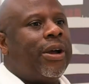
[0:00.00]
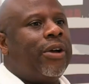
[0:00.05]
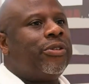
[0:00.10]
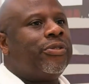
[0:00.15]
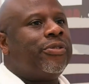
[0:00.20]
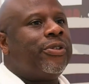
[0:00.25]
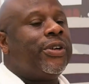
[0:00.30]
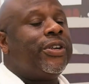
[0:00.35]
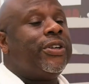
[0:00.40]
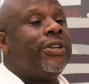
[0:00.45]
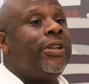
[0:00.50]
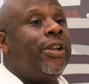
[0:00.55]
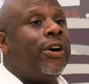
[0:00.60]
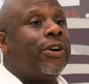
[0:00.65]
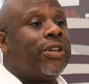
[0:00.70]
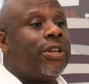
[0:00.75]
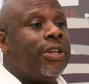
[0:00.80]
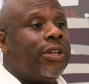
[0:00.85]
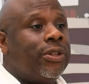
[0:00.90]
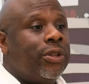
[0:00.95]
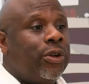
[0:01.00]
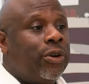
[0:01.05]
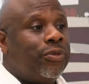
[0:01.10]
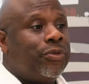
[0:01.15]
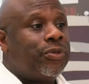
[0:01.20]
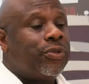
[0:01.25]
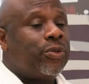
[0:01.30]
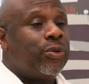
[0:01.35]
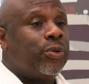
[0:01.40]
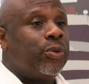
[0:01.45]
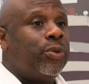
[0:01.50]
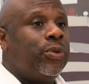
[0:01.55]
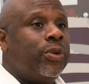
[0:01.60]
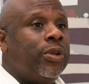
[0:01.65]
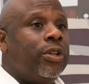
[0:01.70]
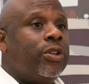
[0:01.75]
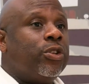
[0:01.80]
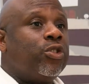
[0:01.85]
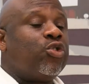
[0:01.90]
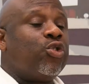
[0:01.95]
was very lucky enough to
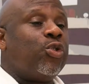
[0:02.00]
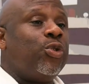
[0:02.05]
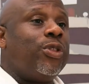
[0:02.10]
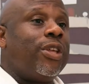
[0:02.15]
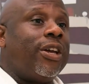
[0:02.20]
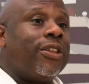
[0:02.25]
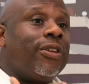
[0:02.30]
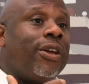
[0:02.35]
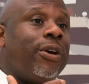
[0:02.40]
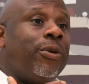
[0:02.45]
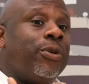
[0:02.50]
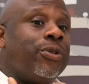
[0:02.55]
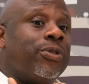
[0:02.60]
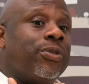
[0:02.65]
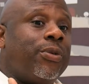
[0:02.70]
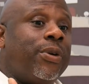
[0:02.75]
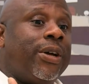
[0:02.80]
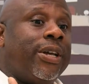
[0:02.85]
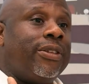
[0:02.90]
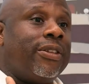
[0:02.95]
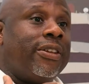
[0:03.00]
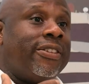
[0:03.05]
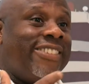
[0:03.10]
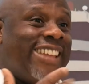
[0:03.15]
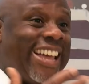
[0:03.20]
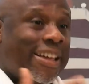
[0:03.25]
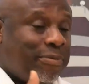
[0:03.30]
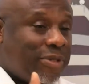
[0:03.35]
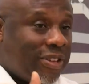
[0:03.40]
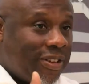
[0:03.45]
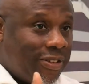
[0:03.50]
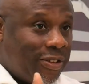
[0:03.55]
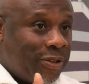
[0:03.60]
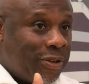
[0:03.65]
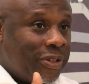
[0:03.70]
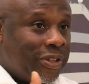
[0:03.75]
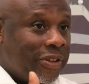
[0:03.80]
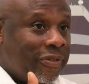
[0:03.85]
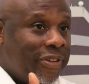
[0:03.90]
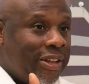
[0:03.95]
show that I was quite adept at
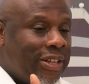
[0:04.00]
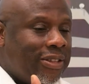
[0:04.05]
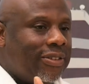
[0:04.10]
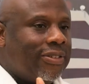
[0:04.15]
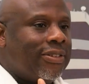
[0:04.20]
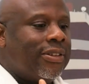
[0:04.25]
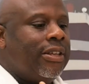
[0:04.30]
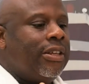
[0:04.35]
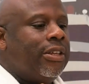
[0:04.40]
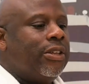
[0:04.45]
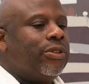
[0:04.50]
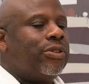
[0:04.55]
doing events.